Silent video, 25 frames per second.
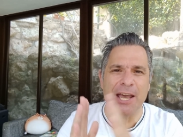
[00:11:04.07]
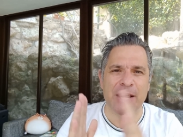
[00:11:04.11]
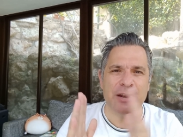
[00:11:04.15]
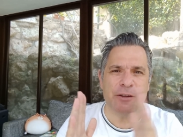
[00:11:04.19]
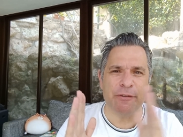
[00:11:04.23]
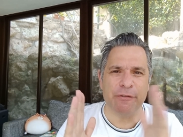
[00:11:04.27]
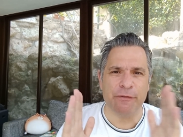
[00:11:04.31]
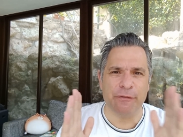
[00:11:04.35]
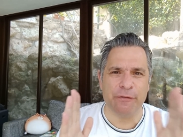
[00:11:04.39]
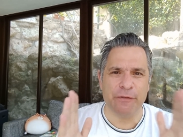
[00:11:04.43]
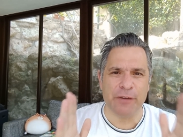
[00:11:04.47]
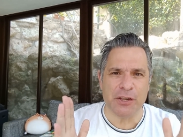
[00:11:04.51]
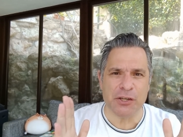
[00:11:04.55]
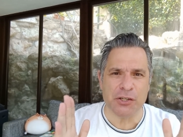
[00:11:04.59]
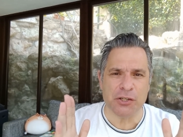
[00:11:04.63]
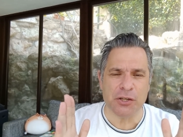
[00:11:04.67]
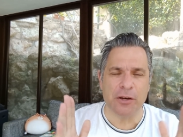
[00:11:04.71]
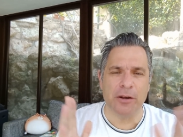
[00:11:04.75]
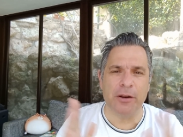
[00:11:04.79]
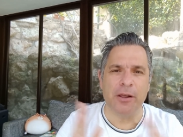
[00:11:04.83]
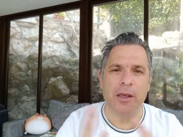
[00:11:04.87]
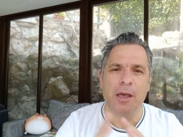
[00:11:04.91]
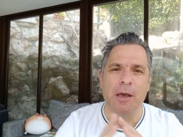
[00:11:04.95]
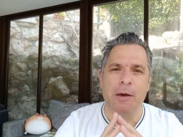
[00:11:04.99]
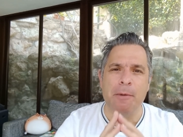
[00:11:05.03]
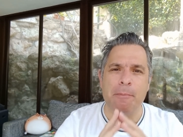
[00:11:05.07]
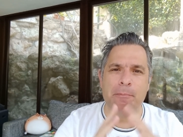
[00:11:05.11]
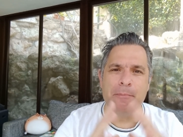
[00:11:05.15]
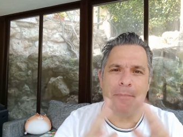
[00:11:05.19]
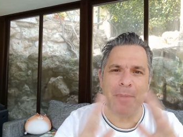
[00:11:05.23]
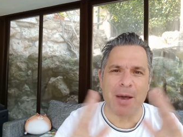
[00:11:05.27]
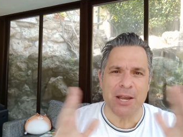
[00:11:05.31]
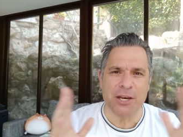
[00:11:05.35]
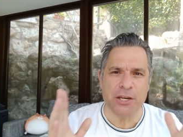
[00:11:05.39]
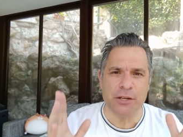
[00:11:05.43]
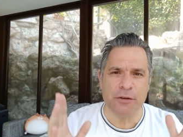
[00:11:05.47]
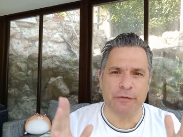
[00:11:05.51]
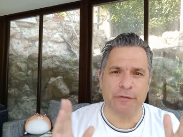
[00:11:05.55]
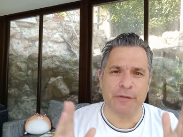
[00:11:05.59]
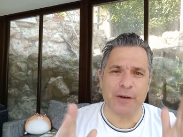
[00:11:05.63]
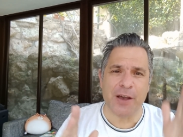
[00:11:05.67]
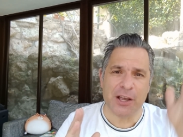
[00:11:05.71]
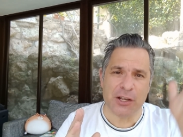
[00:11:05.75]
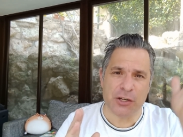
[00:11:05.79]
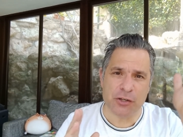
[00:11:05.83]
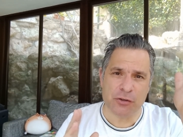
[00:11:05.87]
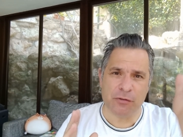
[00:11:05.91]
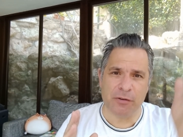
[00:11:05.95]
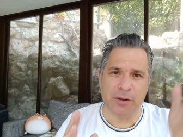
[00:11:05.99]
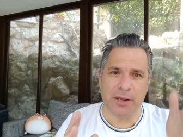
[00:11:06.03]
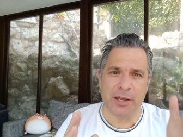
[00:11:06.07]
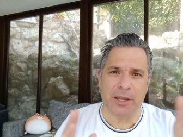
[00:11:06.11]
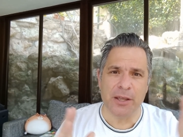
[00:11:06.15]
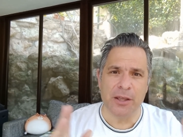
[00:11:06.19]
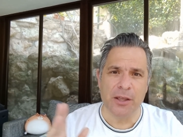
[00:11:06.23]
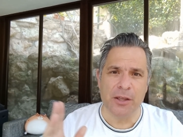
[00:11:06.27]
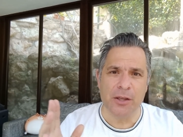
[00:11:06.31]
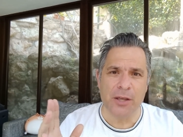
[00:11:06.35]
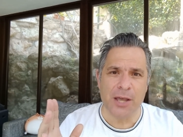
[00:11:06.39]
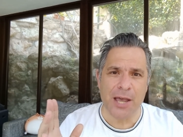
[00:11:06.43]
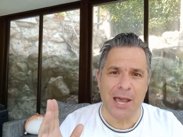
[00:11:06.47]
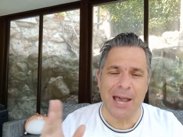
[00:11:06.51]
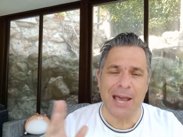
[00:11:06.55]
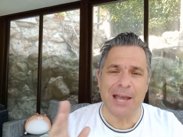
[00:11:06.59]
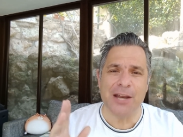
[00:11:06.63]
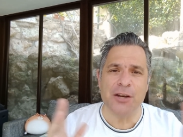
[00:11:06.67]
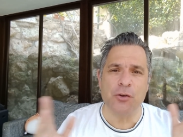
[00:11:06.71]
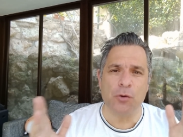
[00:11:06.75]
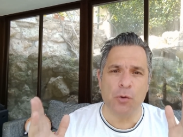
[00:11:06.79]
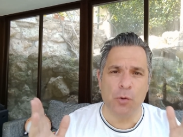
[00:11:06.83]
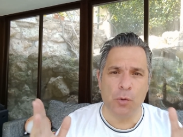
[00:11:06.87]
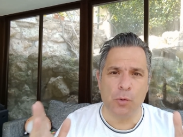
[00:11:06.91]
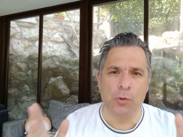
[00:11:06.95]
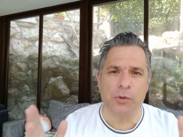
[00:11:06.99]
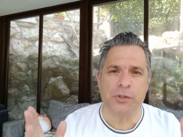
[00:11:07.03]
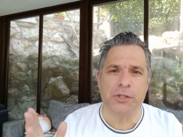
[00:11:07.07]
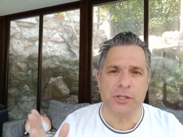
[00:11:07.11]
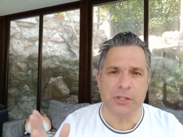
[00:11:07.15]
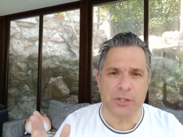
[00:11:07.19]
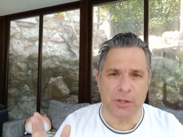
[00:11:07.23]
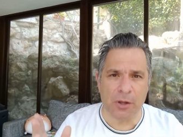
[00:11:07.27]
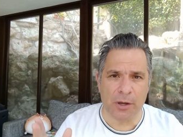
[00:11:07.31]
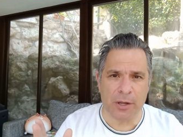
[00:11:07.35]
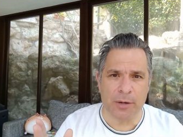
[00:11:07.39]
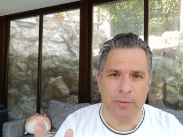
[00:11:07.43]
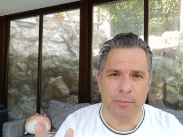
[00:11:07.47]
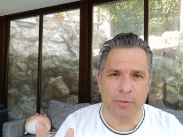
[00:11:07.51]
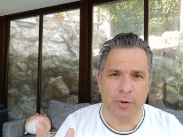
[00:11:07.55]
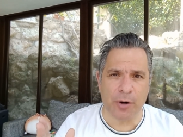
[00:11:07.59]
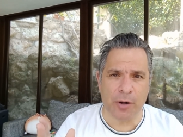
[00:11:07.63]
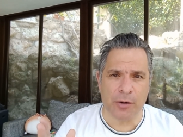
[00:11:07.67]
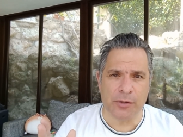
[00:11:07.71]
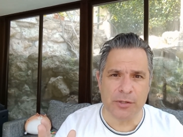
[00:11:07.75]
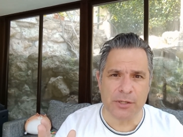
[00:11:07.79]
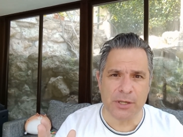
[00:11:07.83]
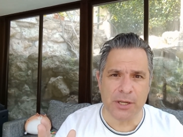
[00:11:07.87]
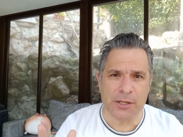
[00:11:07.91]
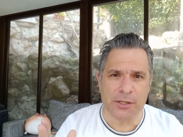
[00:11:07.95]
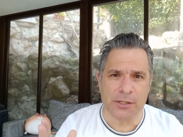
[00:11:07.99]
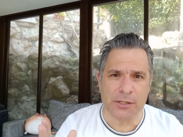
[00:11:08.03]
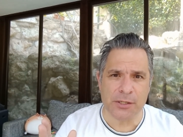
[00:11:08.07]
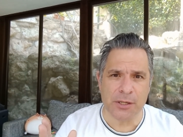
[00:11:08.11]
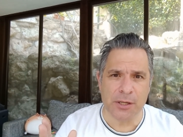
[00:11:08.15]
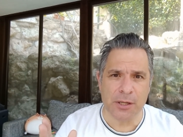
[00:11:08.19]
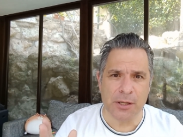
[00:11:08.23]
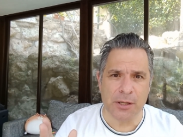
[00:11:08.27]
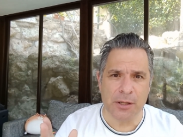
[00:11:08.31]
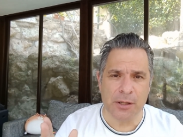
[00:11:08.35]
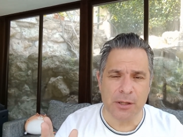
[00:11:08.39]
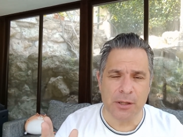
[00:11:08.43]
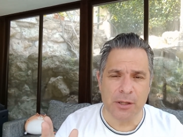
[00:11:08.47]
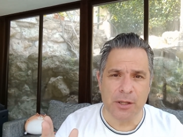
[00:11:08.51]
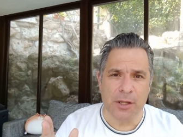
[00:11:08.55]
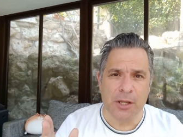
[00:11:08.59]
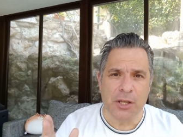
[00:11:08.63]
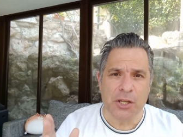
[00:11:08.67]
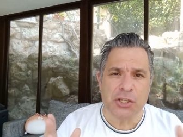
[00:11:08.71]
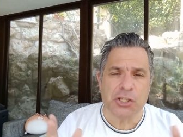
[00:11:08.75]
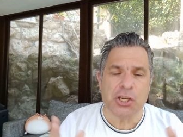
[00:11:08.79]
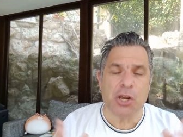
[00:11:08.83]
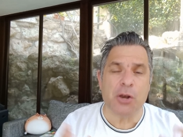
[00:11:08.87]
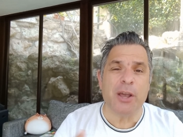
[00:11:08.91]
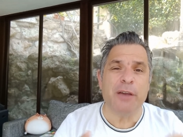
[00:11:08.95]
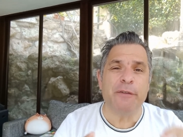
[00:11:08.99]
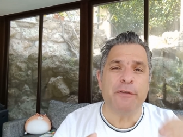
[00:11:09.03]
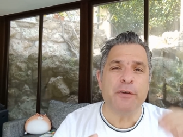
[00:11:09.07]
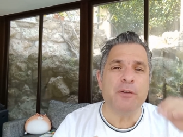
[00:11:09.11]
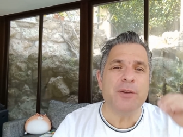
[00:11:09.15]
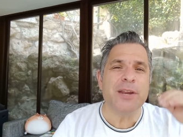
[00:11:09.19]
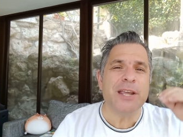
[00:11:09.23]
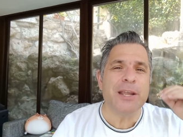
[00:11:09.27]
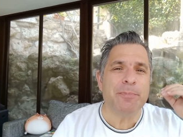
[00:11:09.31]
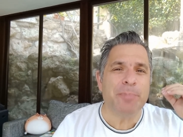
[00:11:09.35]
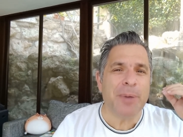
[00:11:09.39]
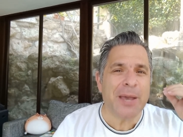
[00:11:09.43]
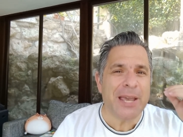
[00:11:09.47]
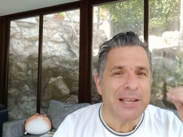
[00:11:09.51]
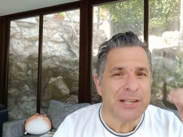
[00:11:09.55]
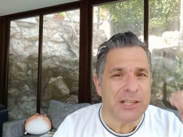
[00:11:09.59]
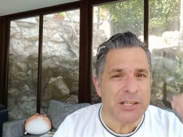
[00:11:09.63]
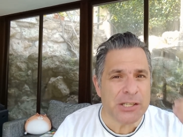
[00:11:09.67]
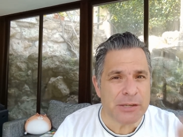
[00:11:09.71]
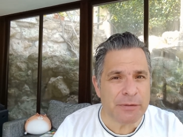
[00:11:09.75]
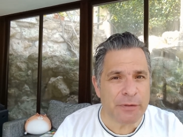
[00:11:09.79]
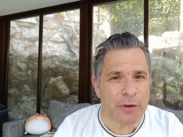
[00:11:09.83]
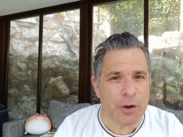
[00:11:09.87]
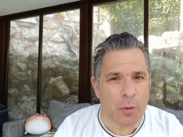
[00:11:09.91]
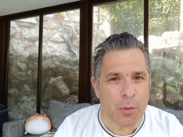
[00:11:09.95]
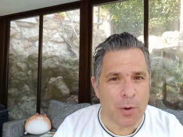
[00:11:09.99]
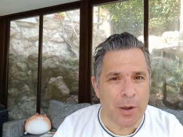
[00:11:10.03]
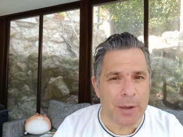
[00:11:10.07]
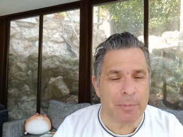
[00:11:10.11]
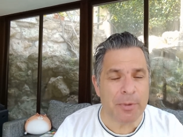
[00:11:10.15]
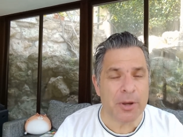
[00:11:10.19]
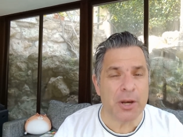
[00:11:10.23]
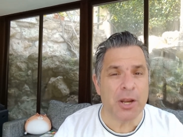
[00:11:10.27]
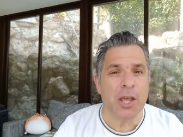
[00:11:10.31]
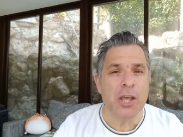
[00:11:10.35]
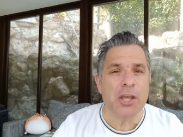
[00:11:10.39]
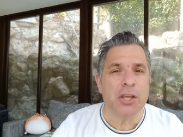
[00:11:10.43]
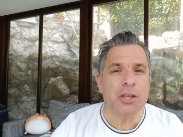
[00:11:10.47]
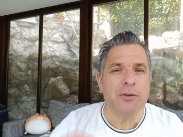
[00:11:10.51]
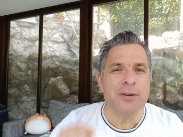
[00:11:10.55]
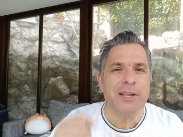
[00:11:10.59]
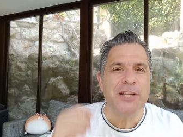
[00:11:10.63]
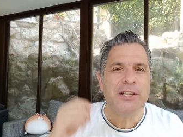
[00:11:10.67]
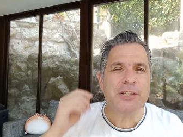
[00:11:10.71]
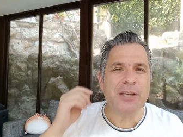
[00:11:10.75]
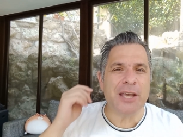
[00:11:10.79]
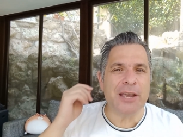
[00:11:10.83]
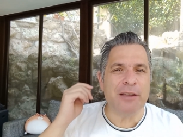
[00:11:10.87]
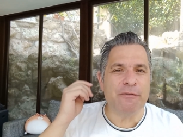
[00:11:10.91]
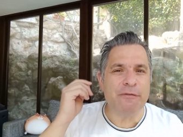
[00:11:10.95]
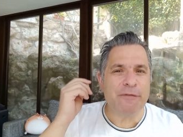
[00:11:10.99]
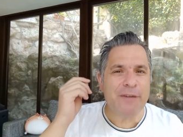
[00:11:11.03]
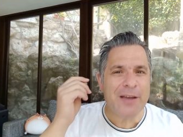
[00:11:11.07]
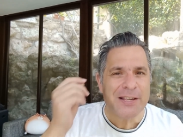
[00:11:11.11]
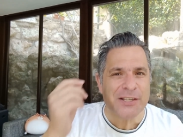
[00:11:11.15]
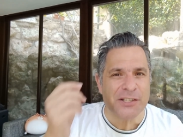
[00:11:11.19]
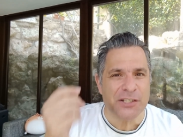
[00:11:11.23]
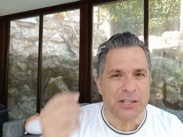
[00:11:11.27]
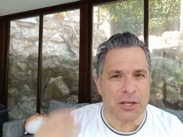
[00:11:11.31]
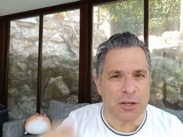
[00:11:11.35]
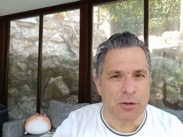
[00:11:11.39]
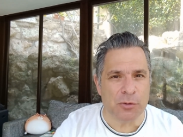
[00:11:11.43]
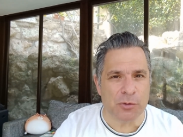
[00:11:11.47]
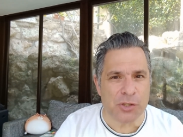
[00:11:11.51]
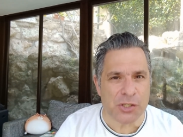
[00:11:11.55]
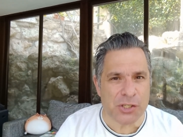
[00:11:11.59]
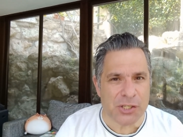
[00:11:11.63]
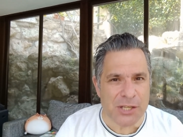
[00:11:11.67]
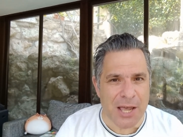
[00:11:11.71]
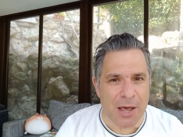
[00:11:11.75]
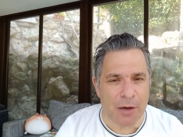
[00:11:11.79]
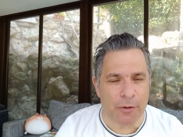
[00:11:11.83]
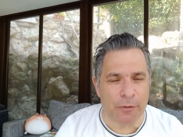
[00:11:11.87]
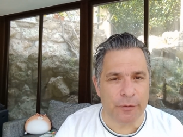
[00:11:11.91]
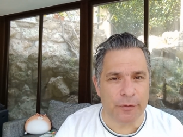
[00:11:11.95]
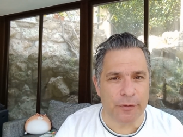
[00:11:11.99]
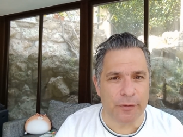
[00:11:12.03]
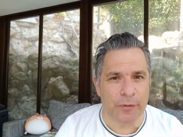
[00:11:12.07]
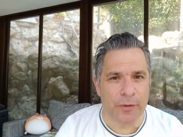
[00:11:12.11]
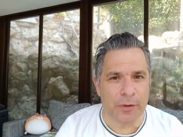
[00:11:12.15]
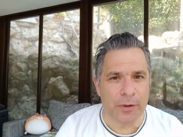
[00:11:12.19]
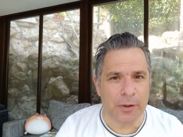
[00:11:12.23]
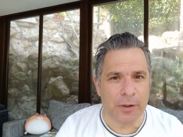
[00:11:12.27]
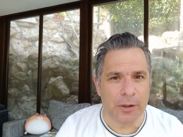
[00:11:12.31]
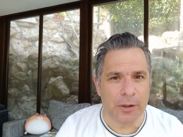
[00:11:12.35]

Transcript: and efficient manufacturing and or design process. So if you need pieces of equipment, you need to invest in yourself.